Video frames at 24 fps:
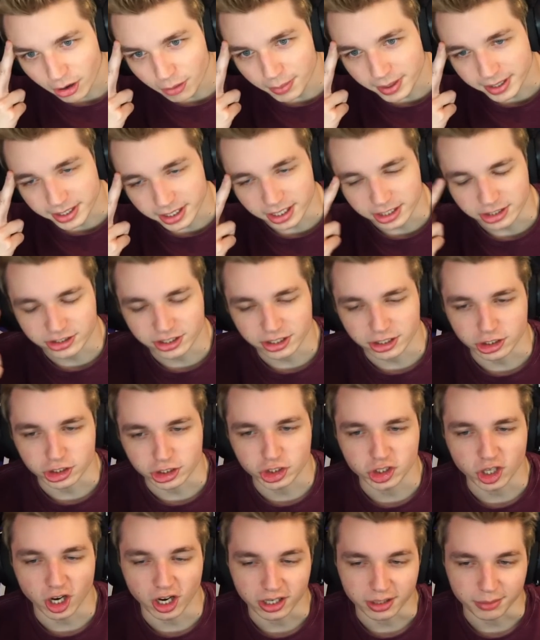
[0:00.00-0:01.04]
my god, he's gonna
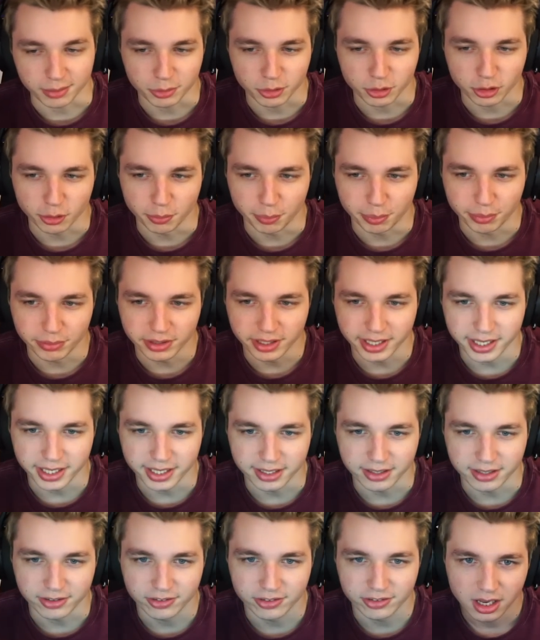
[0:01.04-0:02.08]
shock him through the
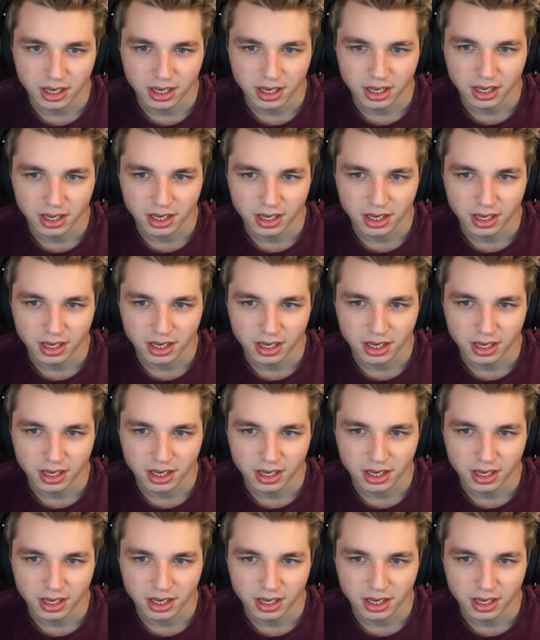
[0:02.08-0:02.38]
blades.